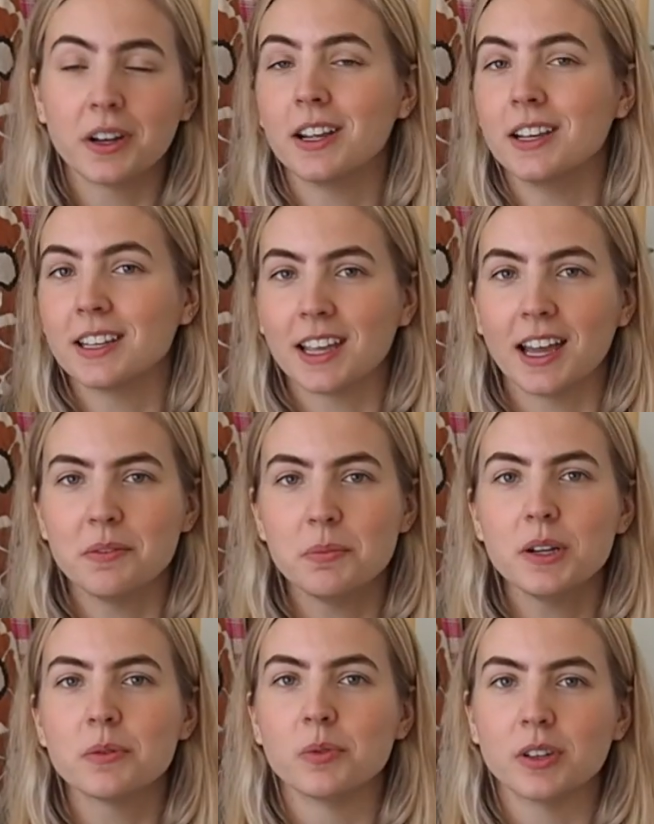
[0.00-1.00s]
it can
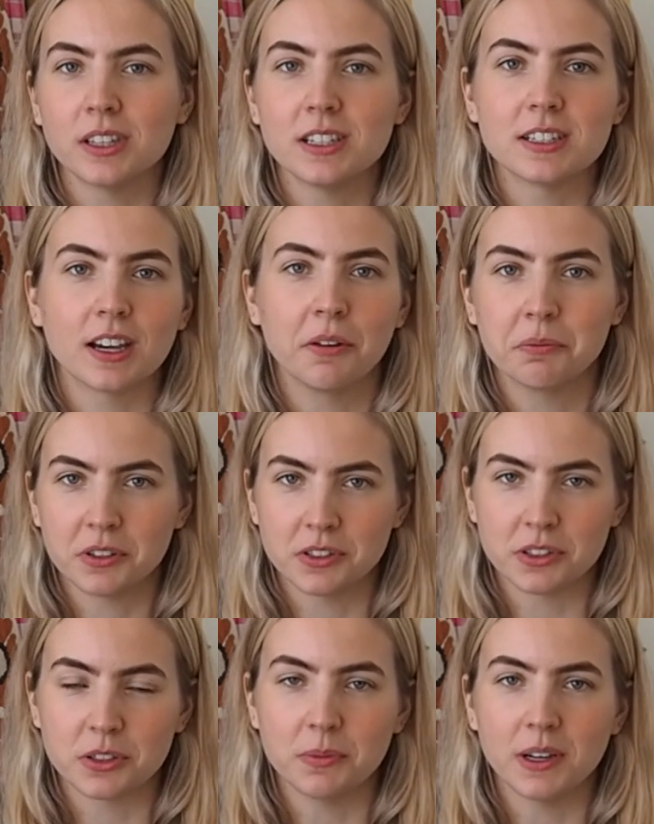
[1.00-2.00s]
be really time
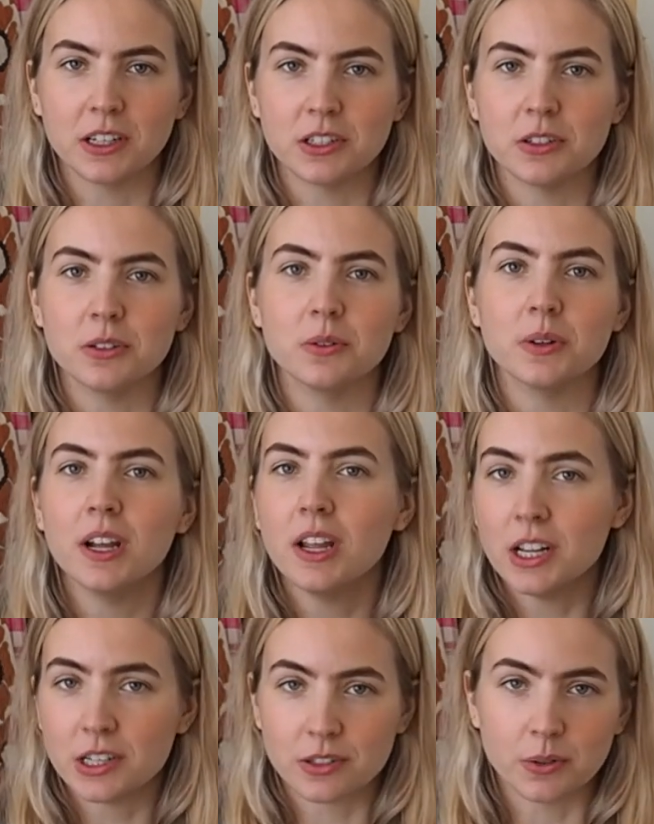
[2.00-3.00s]
consuming to
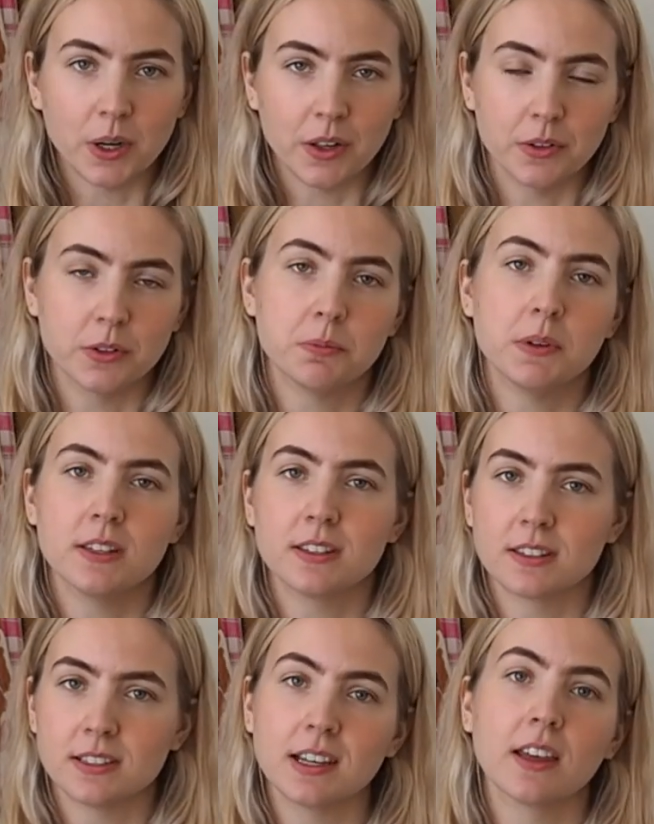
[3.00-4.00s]
sew all those
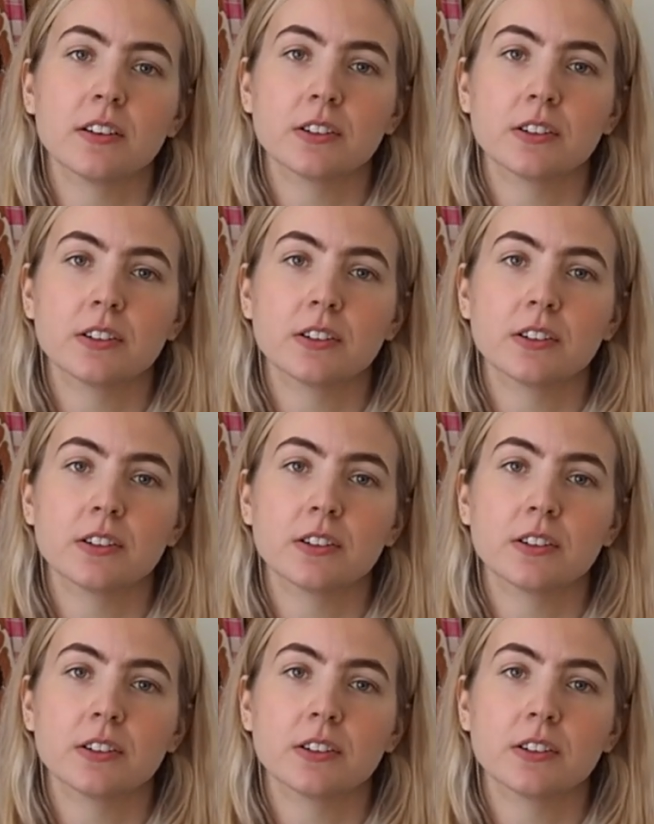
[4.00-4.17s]
pieces together.